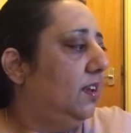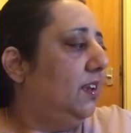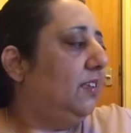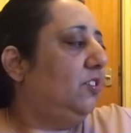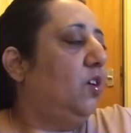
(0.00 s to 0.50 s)

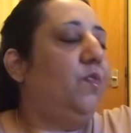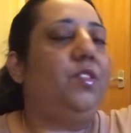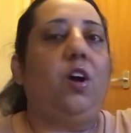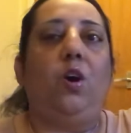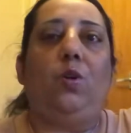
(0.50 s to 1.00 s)
Let's go for
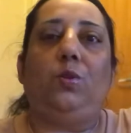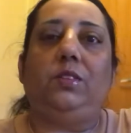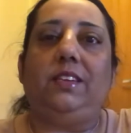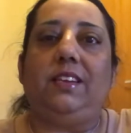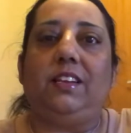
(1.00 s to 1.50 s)
the
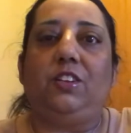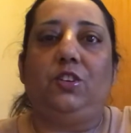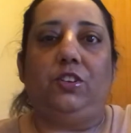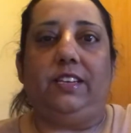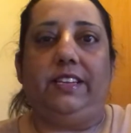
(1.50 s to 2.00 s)
oldie and
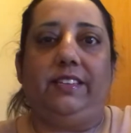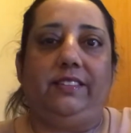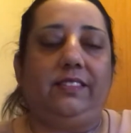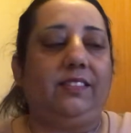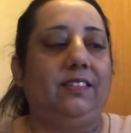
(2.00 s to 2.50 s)

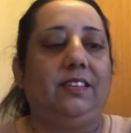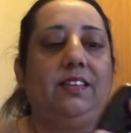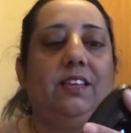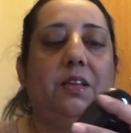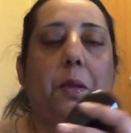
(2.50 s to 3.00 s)
goodies.
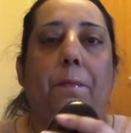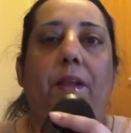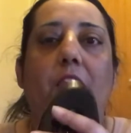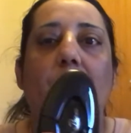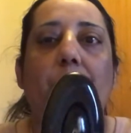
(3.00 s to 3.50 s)

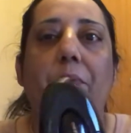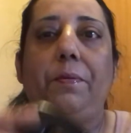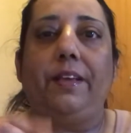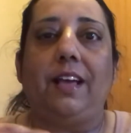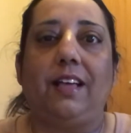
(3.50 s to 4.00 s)
Paloma
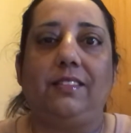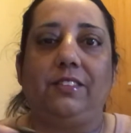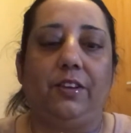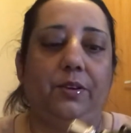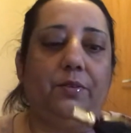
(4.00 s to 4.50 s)

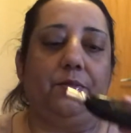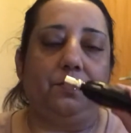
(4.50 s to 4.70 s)
Picasso.